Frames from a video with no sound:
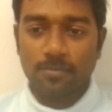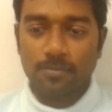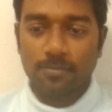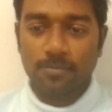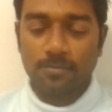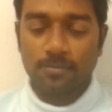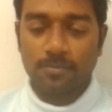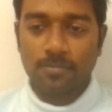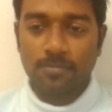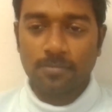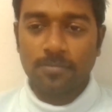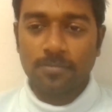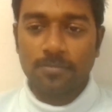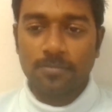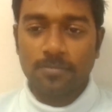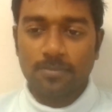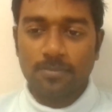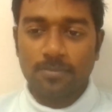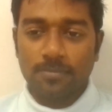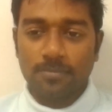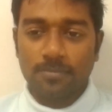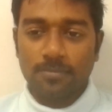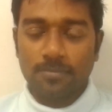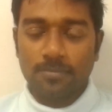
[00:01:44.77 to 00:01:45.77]

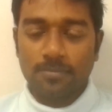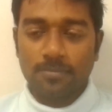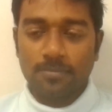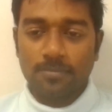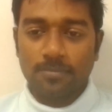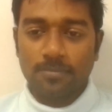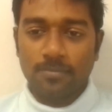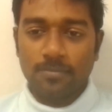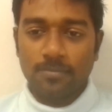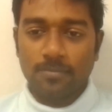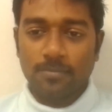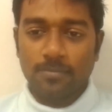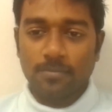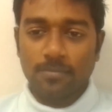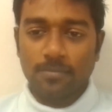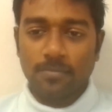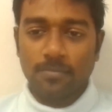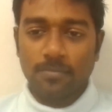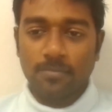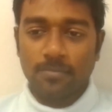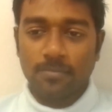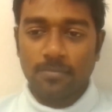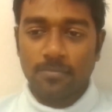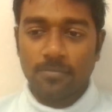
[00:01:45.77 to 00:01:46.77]

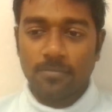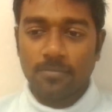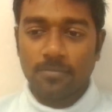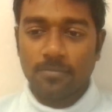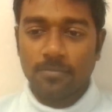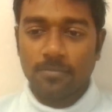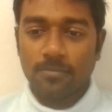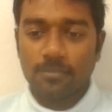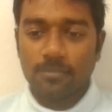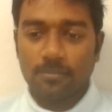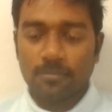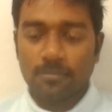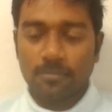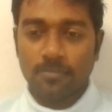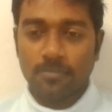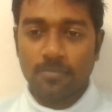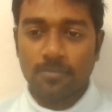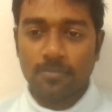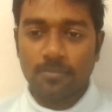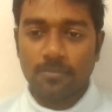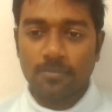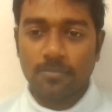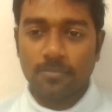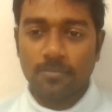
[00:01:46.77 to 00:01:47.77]

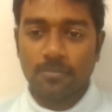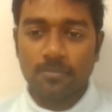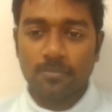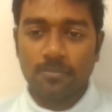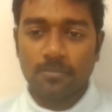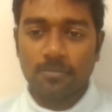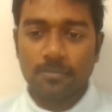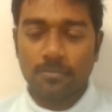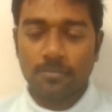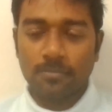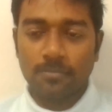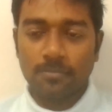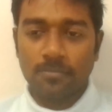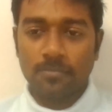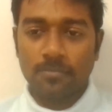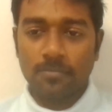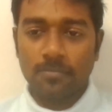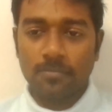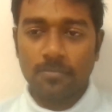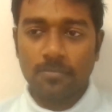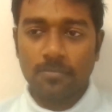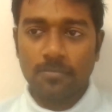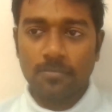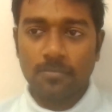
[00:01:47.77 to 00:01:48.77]

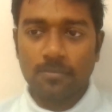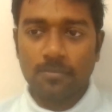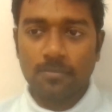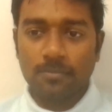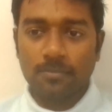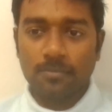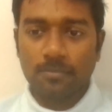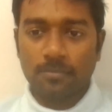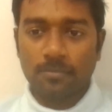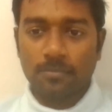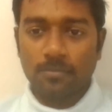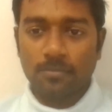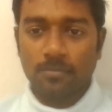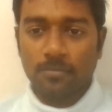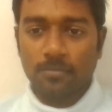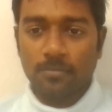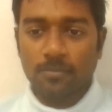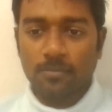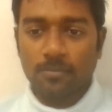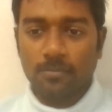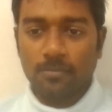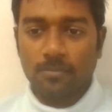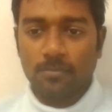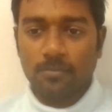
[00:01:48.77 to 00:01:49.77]

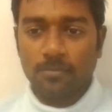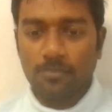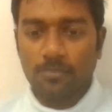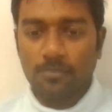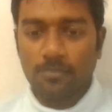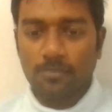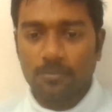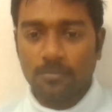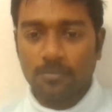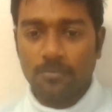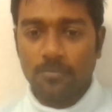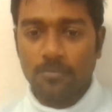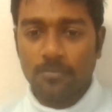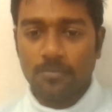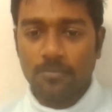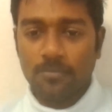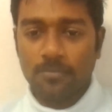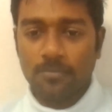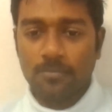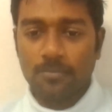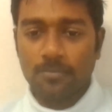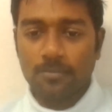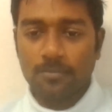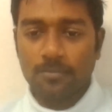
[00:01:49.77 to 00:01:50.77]

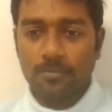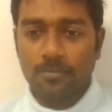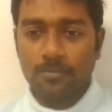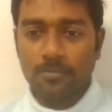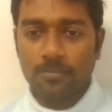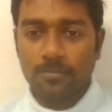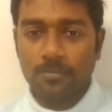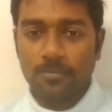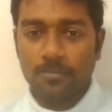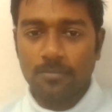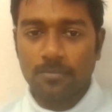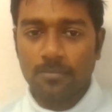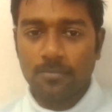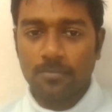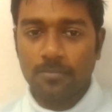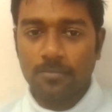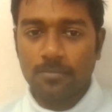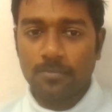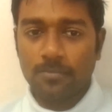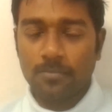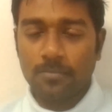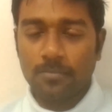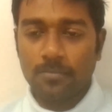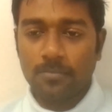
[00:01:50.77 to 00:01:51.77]

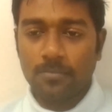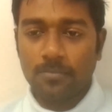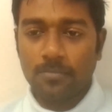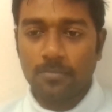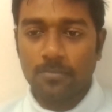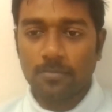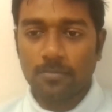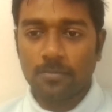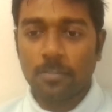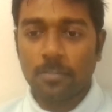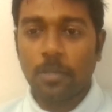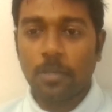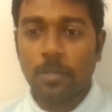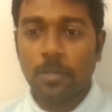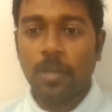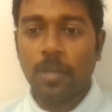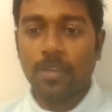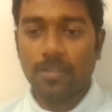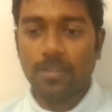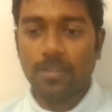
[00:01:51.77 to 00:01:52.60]
No words are spoken by the person on screen.